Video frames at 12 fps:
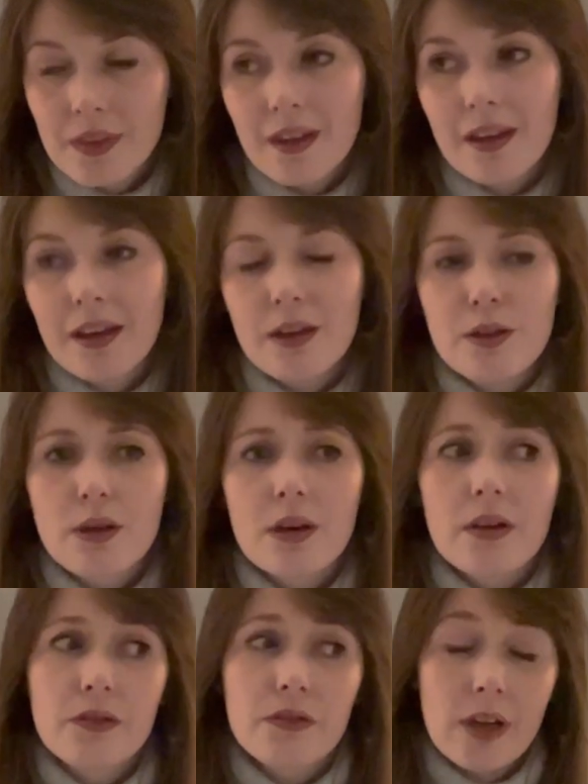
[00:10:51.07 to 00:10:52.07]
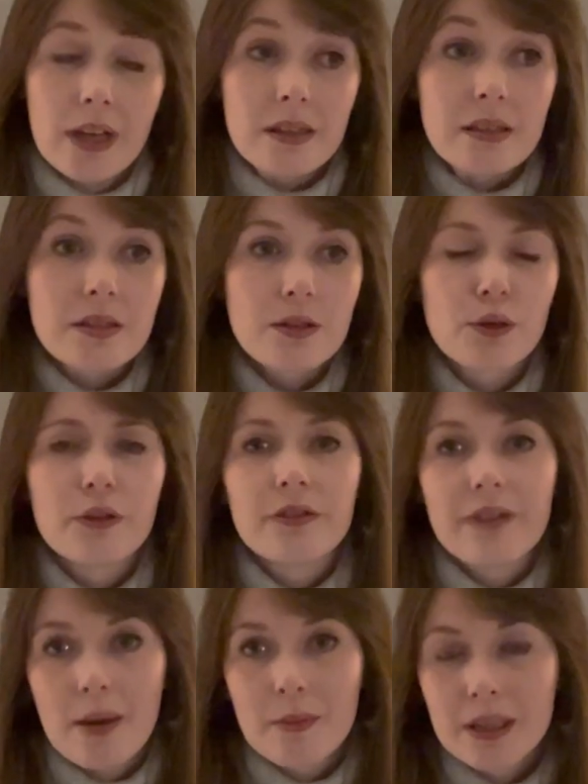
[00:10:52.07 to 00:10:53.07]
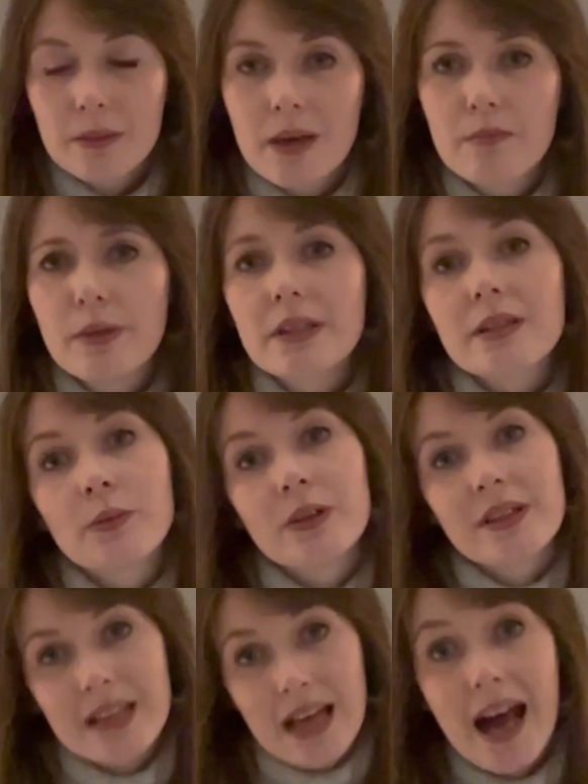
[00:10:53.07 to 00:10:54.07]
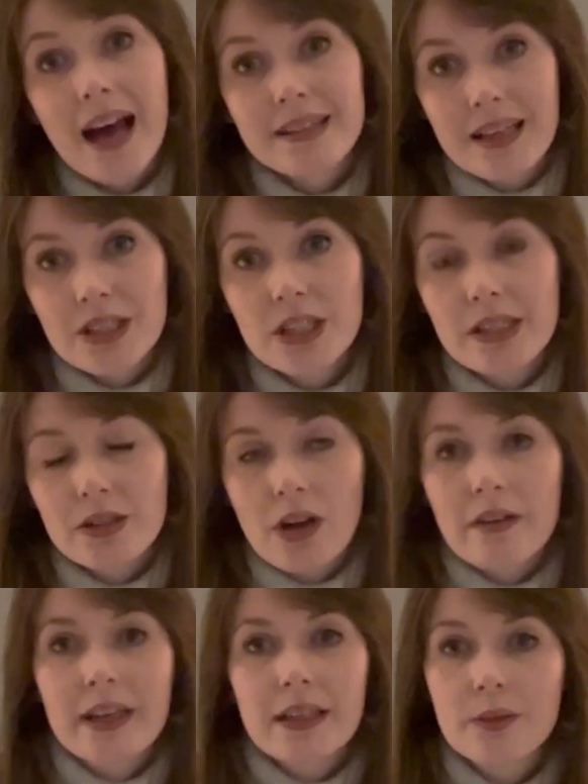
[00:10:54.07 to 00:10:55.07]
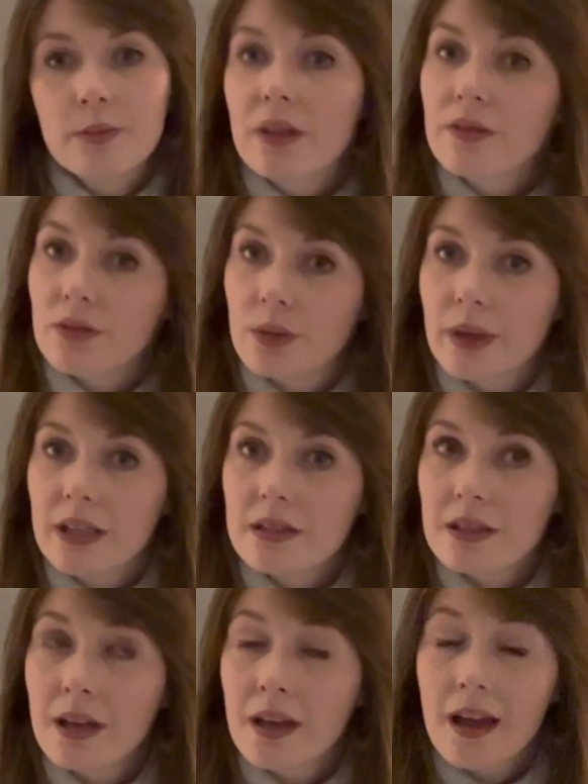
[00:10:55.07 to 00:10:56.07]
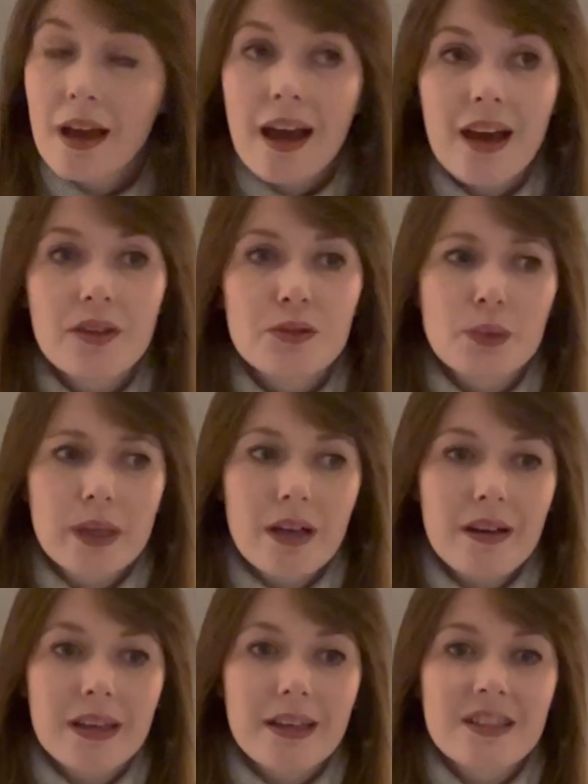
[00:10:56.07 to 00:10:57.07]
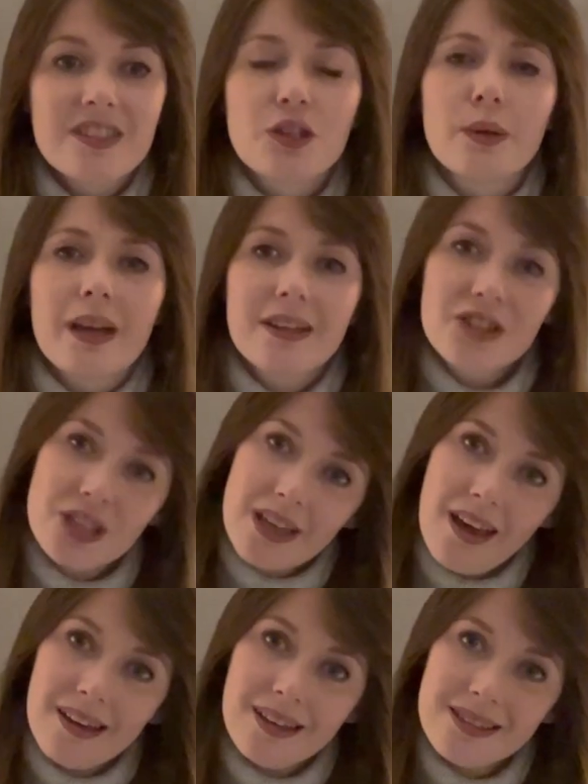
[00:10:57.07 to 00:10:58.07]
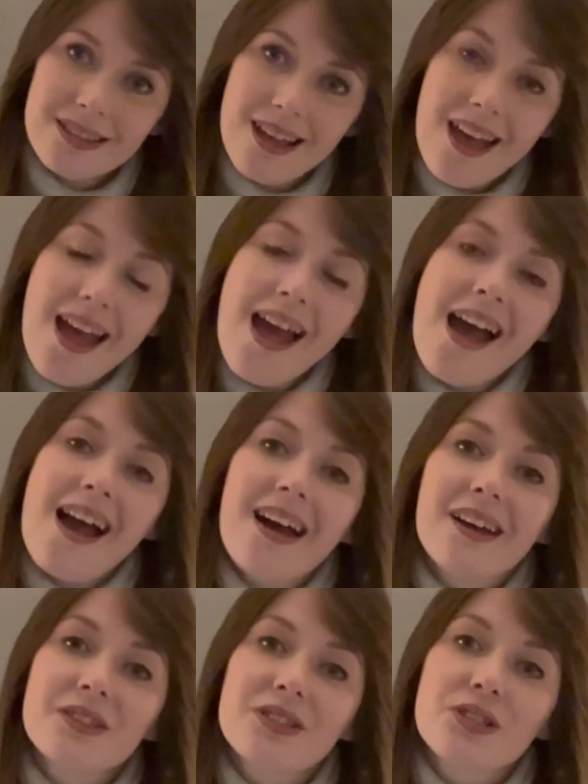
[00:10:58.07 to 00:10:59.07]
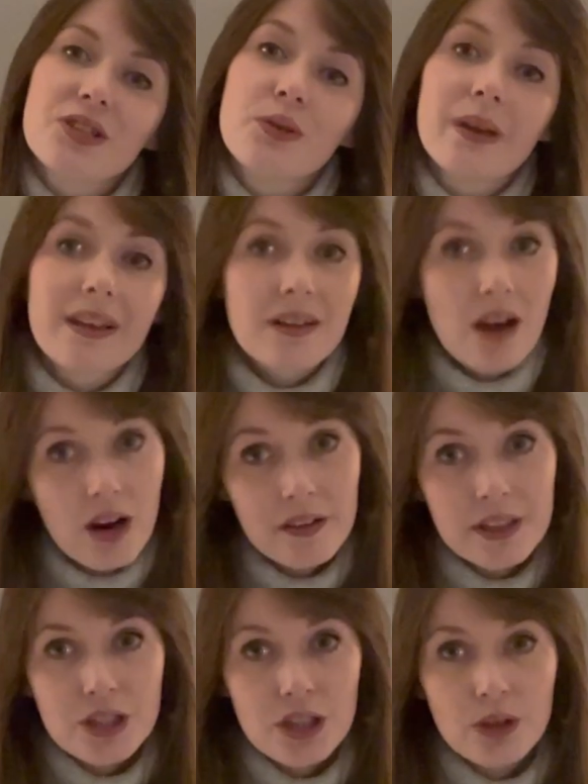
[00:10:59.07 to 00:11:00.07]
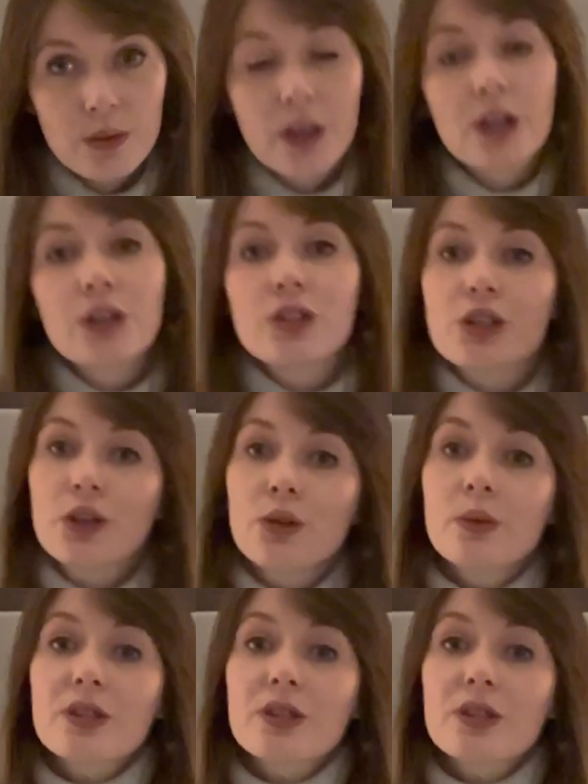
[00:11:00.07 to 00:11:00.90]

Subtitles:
either a friend or family member, someone that has actually directly been through it. And we are here to educate and to encourage you to